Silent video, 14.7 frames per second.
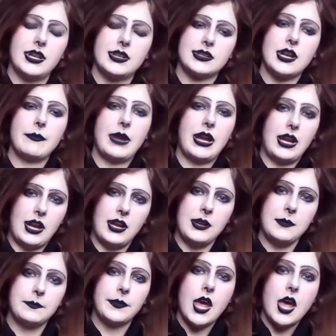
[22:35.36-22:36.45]
It is not
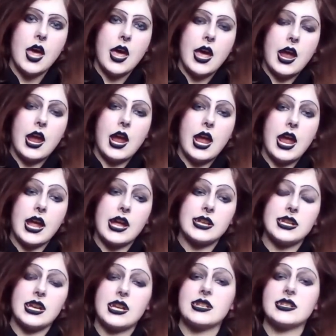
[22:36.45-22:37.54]
man-hating,
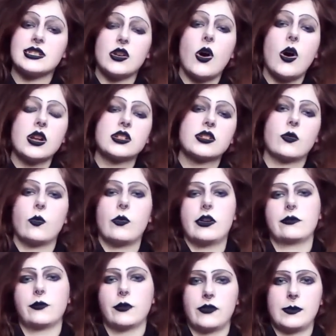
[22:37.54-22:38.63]
and it is not the
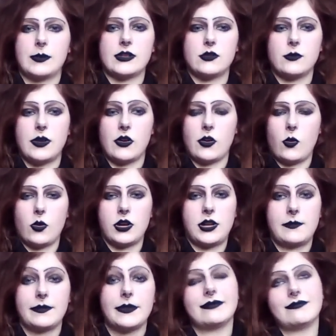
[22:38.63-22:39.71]
want for female superiority.
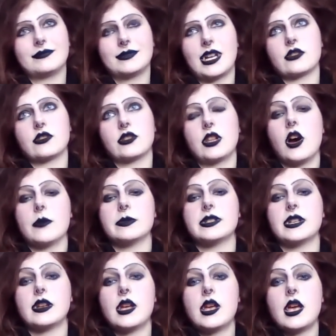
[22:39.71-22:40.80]
It's actually the
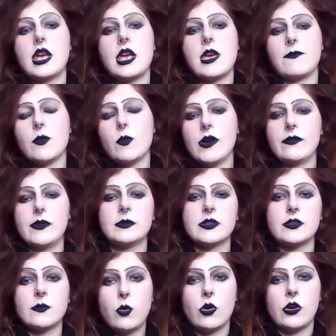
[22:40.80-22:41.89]
opposite. If you want
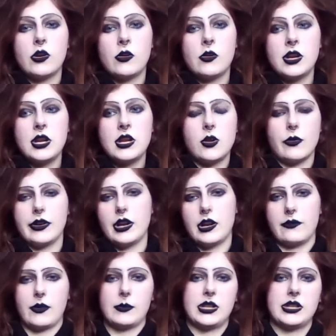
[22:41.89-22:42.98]
female superiority, you are
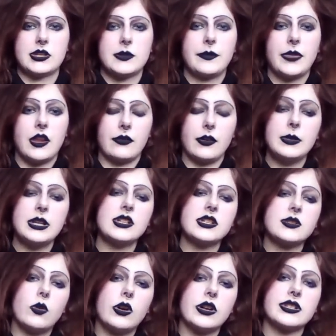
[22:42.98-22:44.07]
not a feminist. A
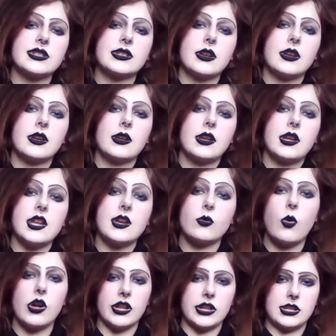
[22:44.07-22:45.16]
feminist wants
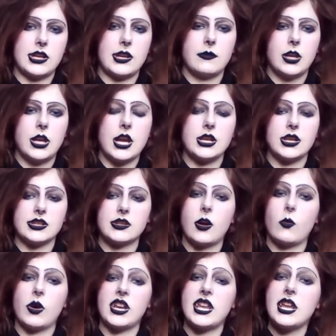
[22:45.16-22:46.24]
equality. It does
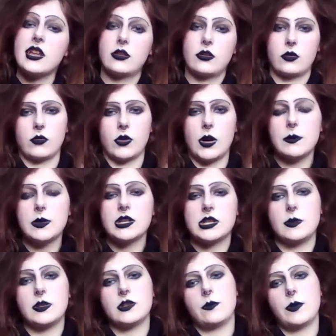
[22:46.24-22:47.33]
not want either group
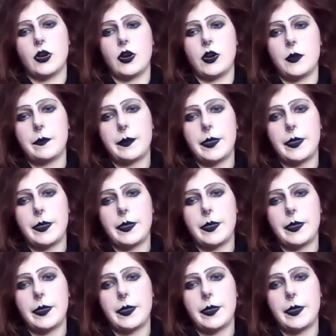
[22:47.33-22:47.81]
to be superior.